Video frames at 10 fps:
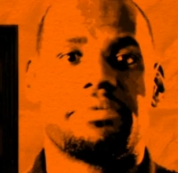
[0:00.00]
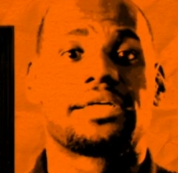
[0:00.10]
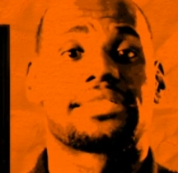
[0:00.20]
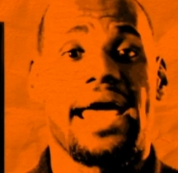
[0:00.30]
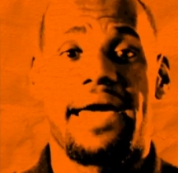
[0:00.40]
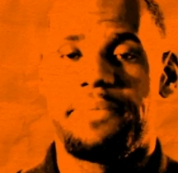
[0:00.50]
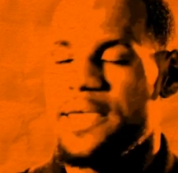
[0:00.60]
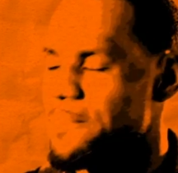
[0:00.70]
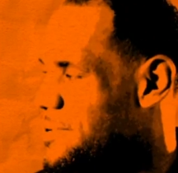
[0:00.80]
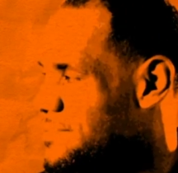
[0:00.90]
because I had
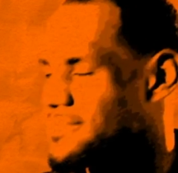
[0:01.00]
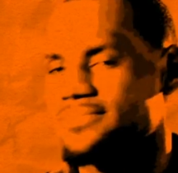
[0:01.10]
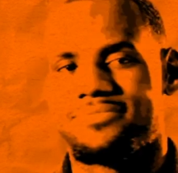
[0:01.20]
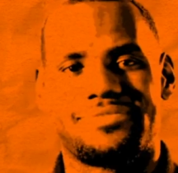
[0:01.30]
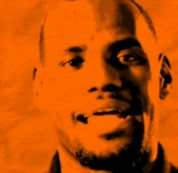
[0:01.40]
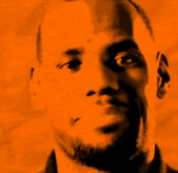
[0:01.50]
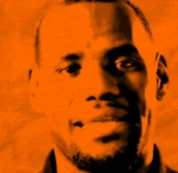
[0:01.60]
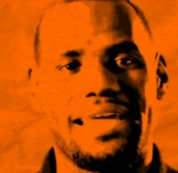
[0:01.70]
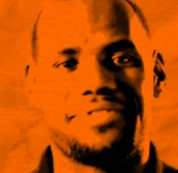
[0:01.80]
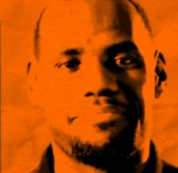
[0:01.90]
people that
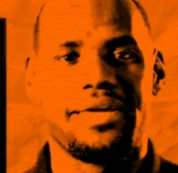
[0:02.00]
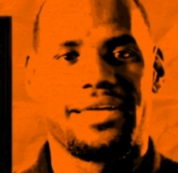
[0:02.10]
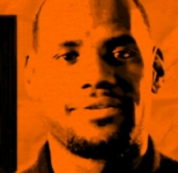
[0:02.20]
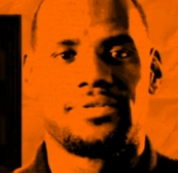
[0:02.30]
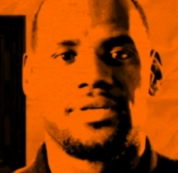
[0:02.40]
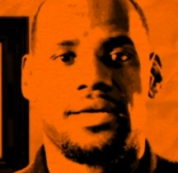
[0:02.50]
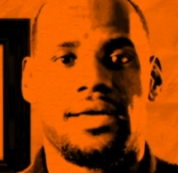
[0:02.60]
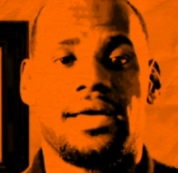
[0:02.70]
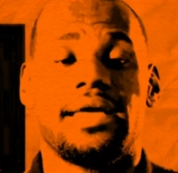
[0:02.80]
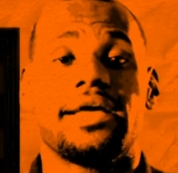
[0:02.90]
believed in me.
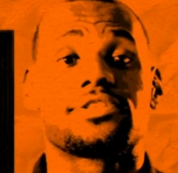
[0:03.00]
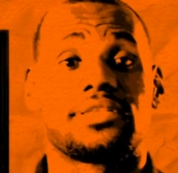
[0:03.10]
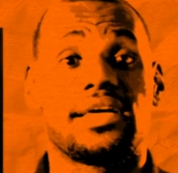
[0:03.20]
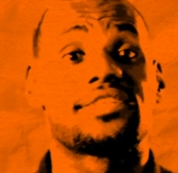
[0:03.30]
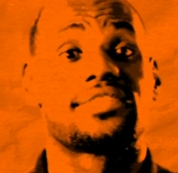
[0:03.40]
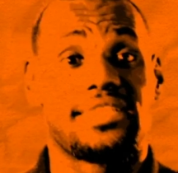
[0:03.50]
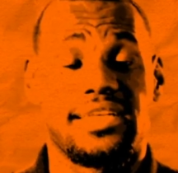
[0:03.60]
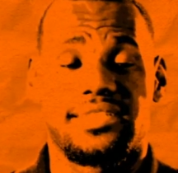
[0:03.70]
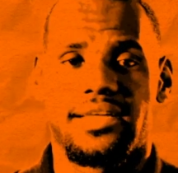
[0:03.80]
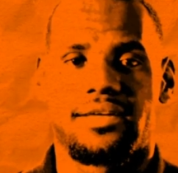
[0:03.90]
Here's another
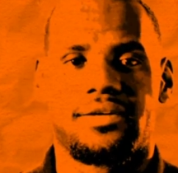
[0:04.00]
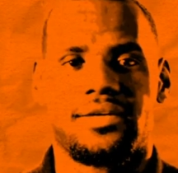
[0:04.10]
statistic.